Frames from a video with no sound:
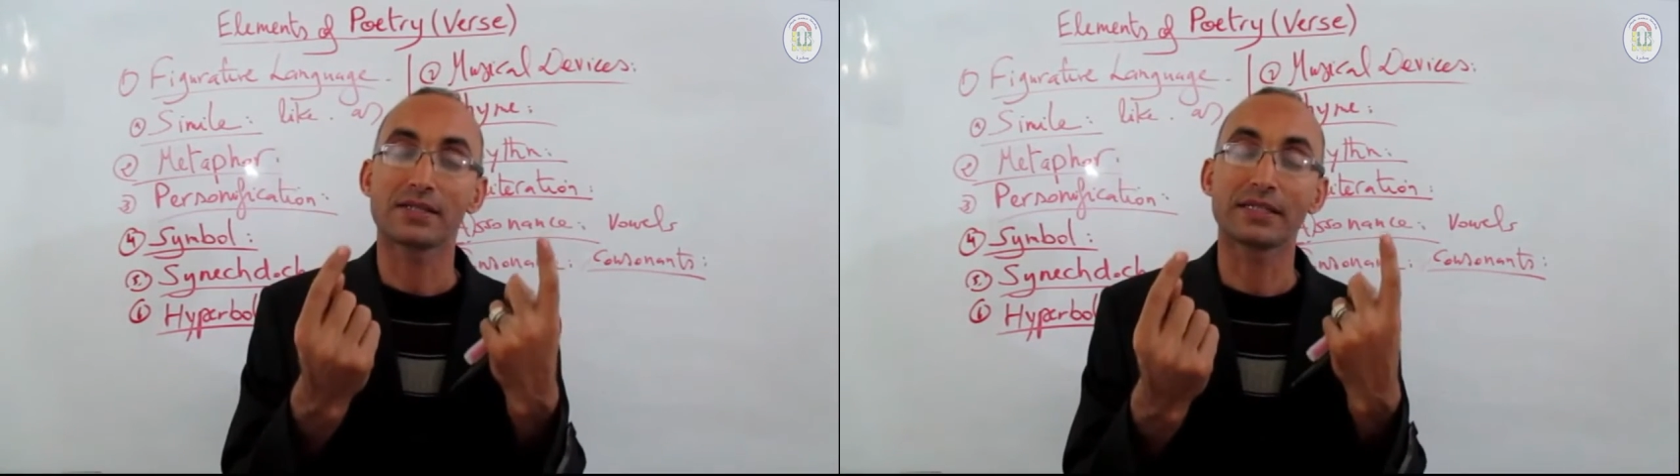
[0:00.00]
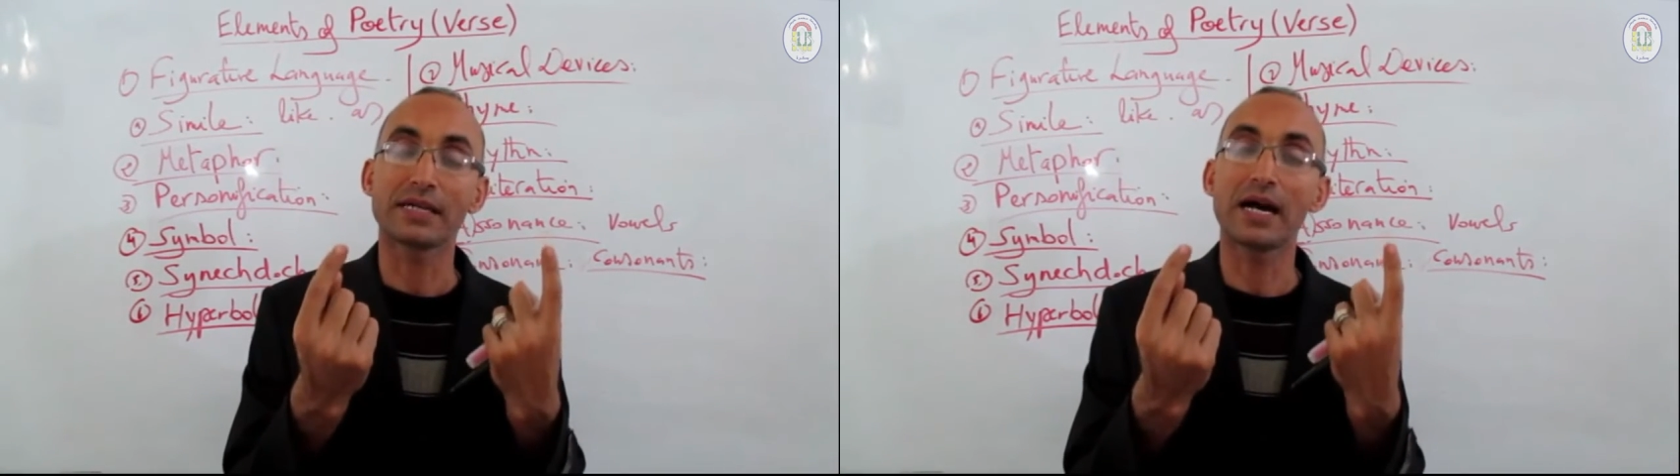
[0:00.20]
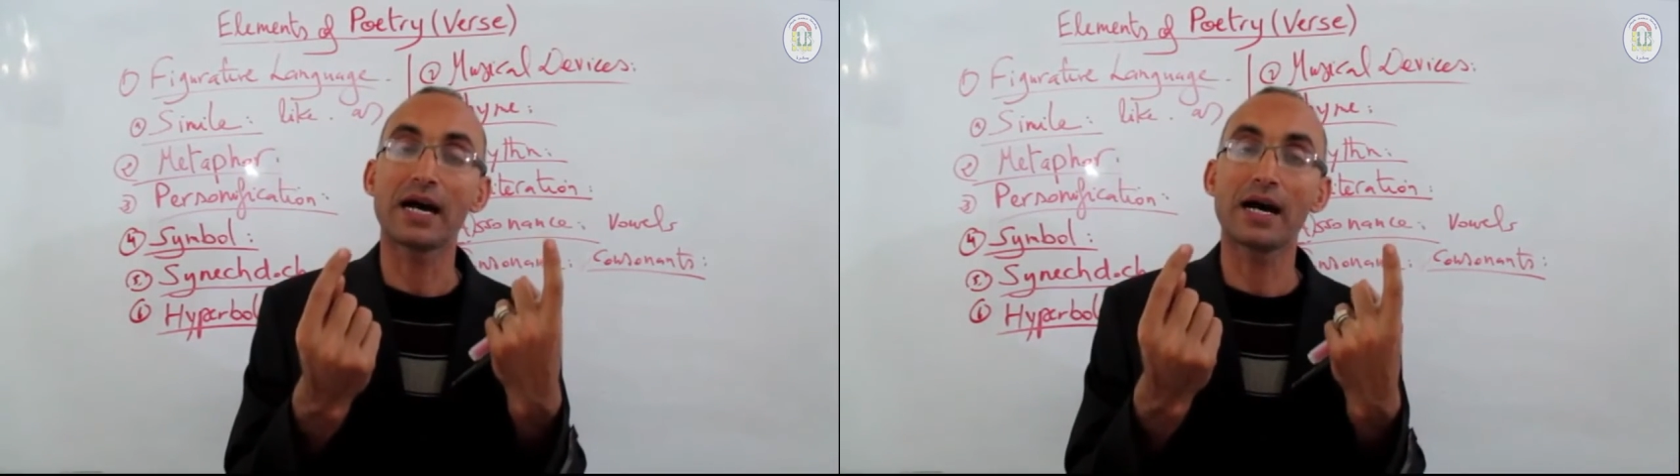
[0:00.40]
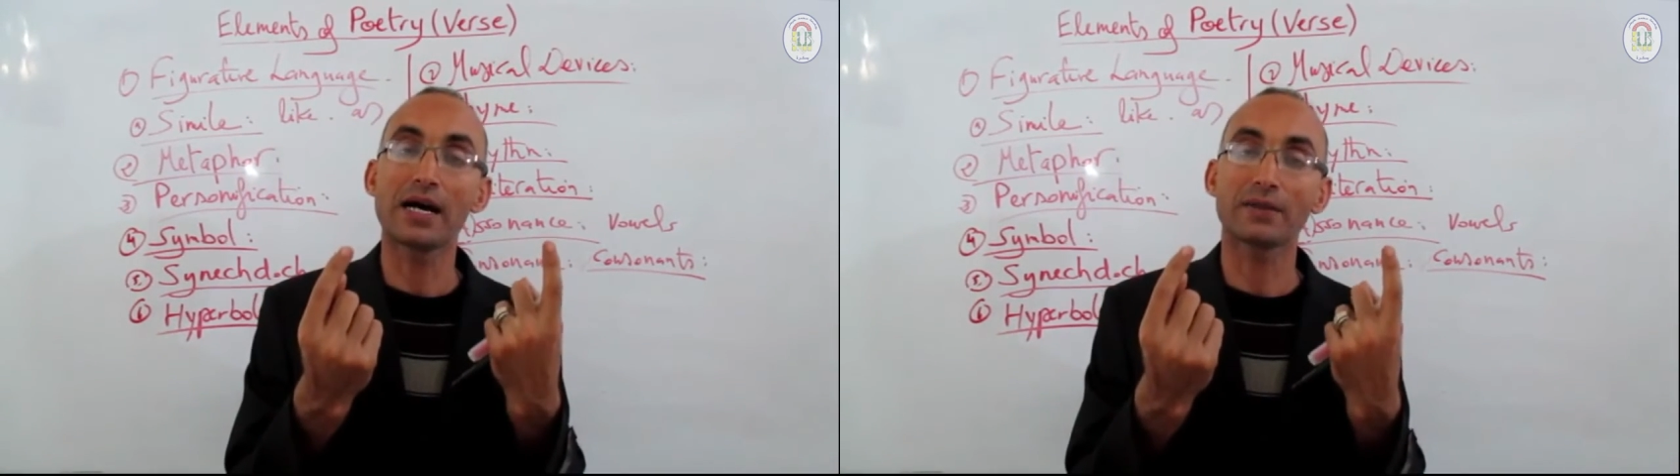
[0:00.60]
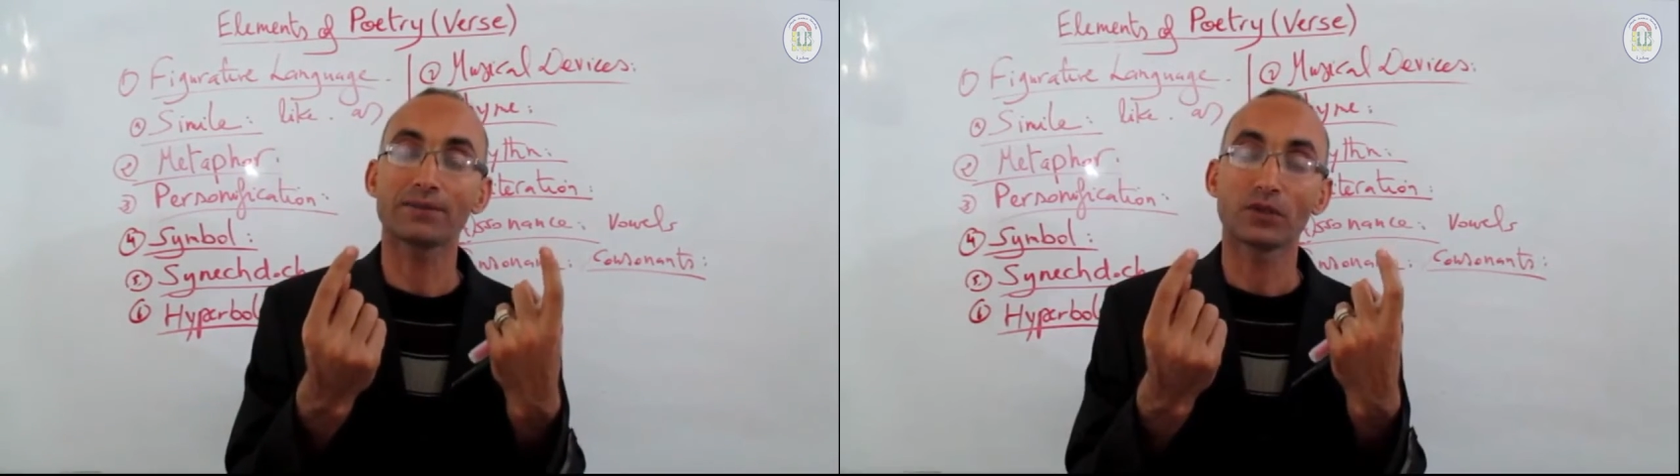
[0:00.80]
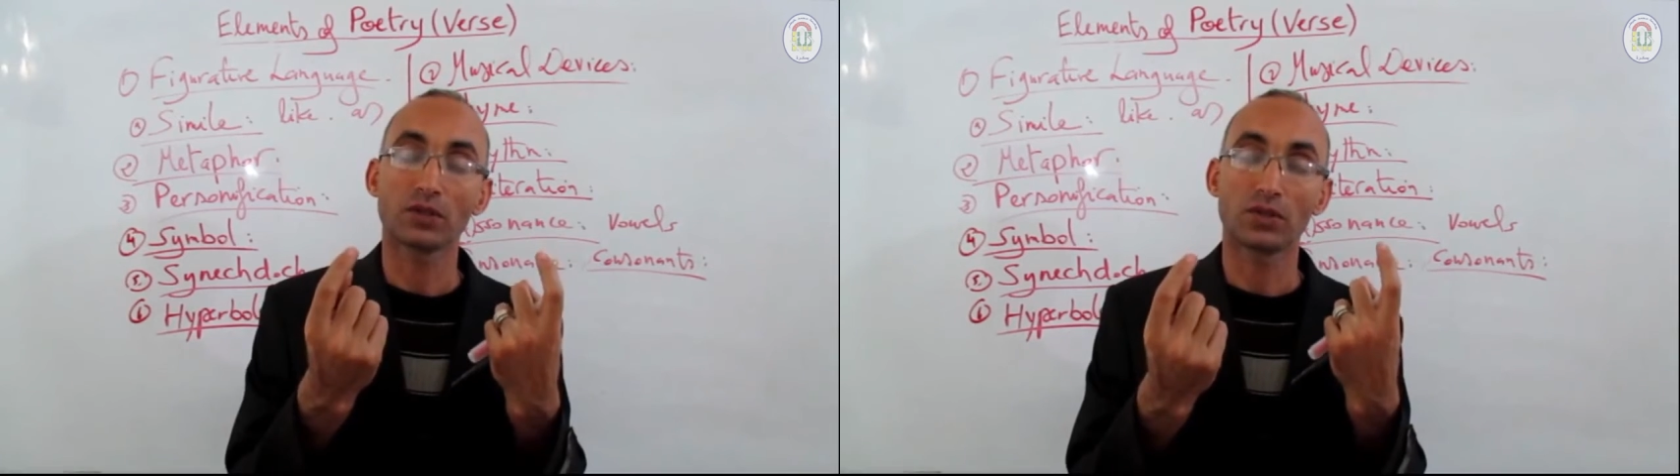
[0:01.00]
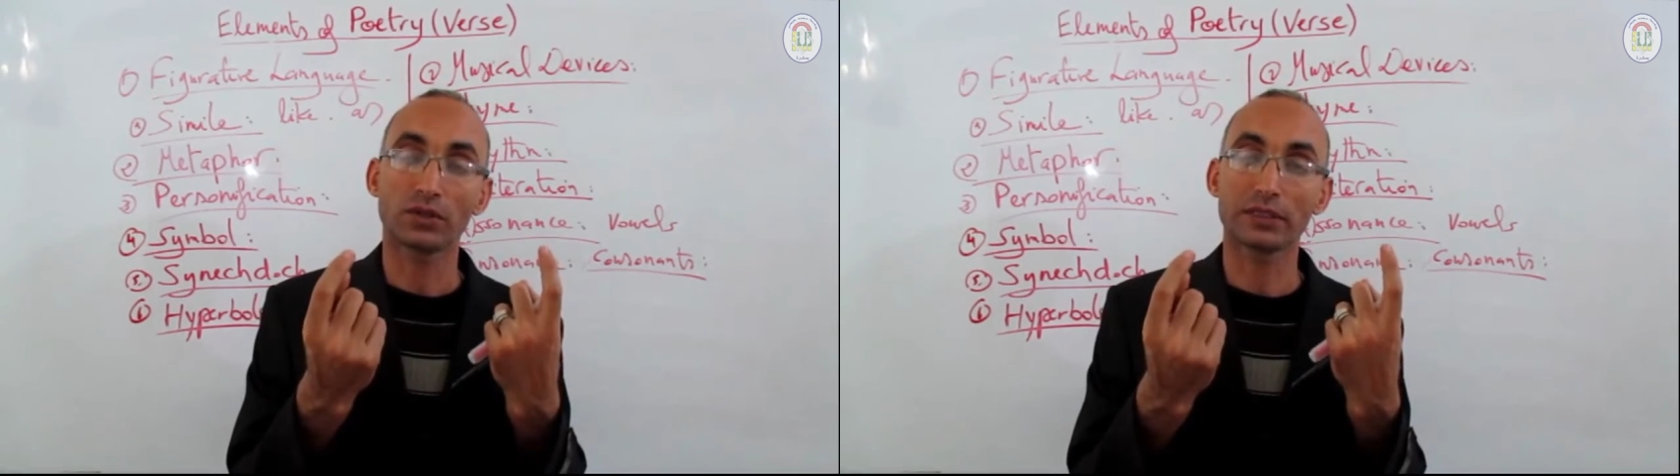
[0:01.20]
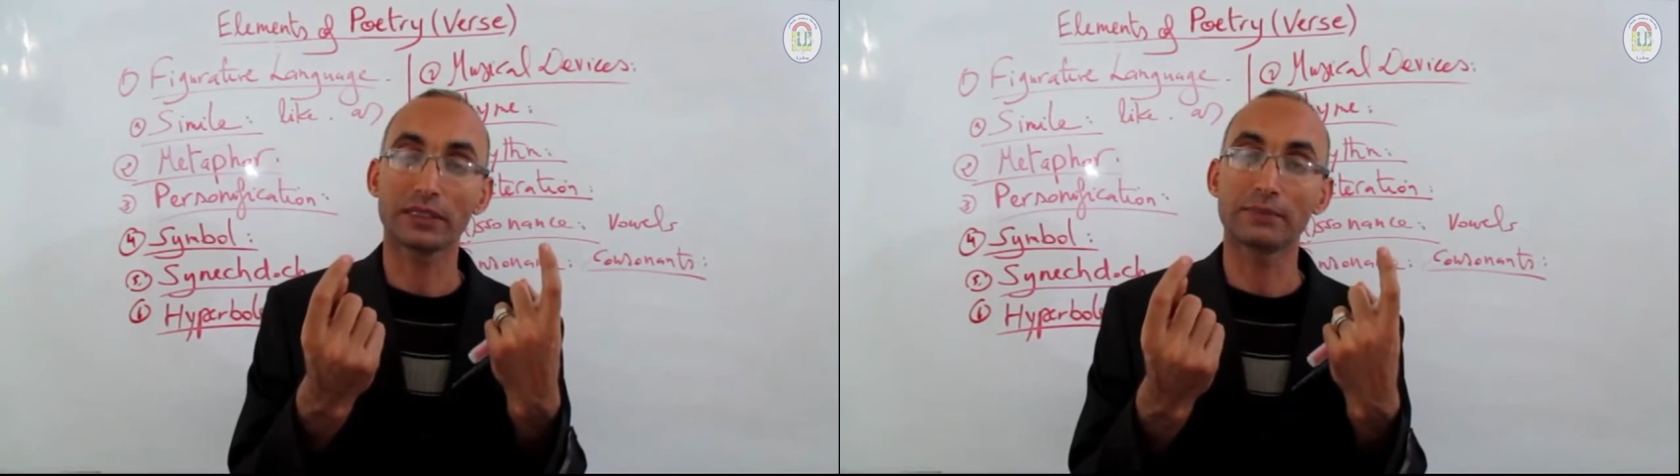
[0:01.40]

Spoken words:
they are, okay,